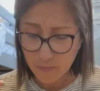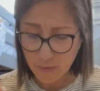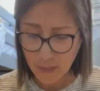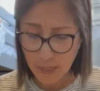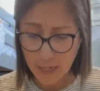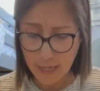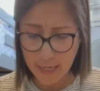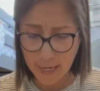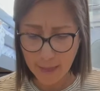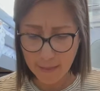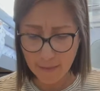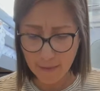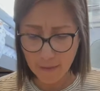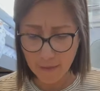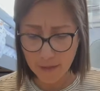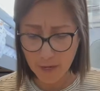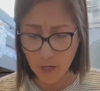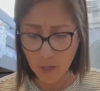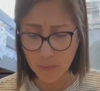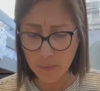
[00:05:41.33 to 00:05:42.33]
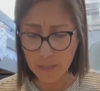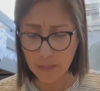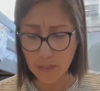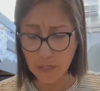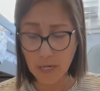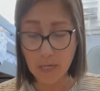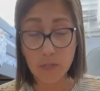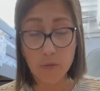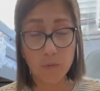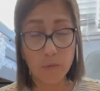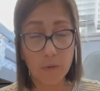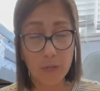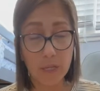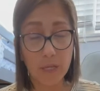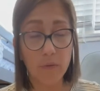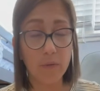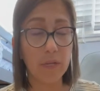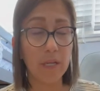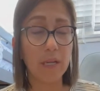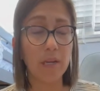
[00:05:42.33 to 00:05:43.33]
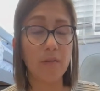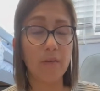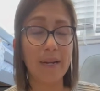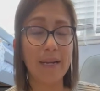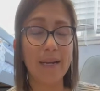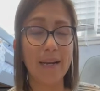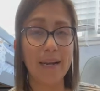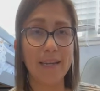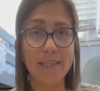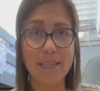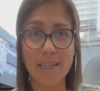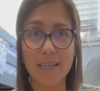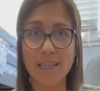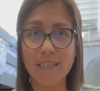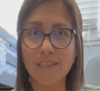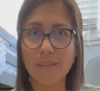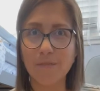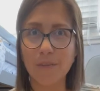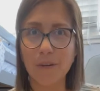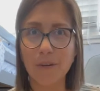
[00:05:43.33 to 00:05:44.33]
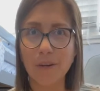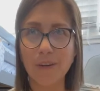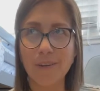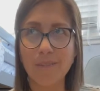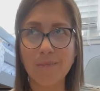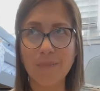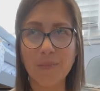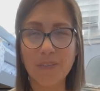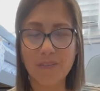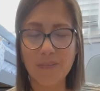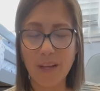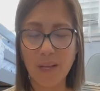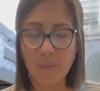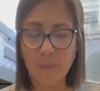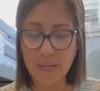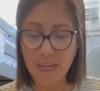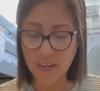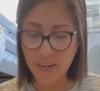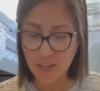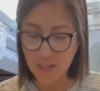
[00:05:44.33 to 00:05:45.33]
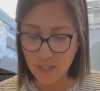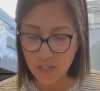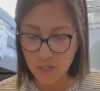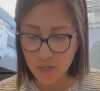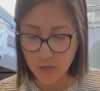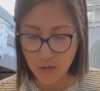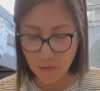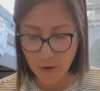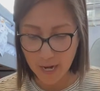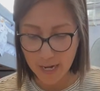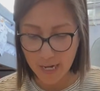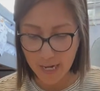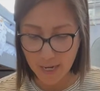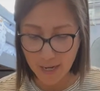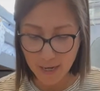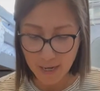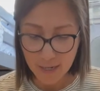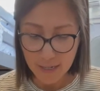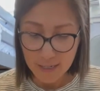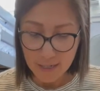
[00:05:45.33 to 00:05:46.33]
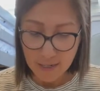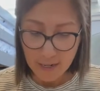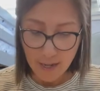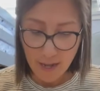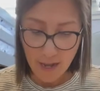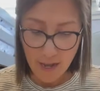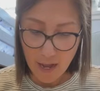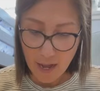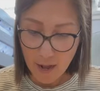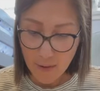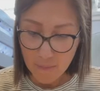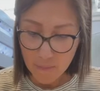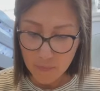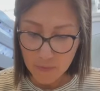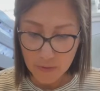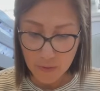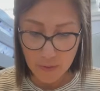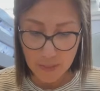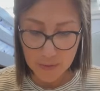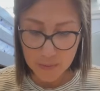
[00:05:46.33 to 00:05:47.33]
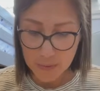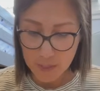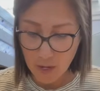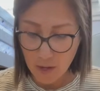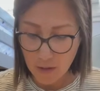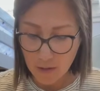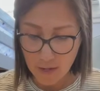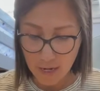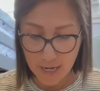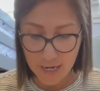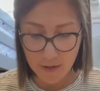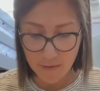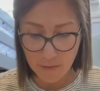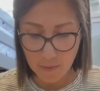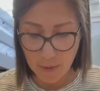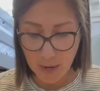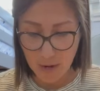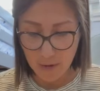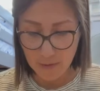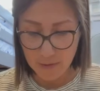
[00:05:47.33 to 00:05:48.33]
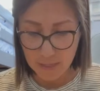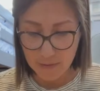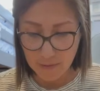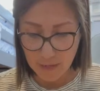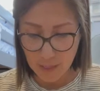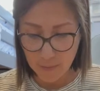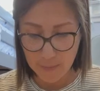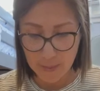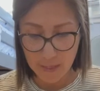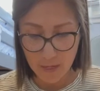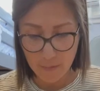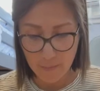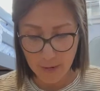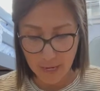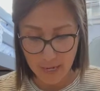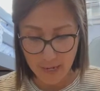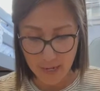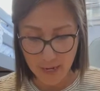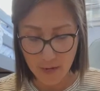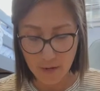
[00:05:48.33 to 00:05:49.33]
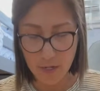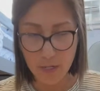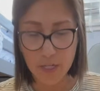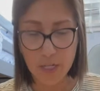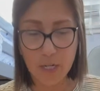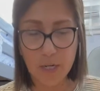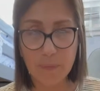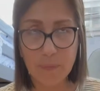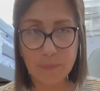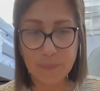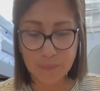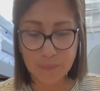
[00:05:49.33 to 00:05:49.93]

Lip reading: Again, the Thinker Builder has really, really great ideas for developing characters in writing. So this was all kind of about developing their main character.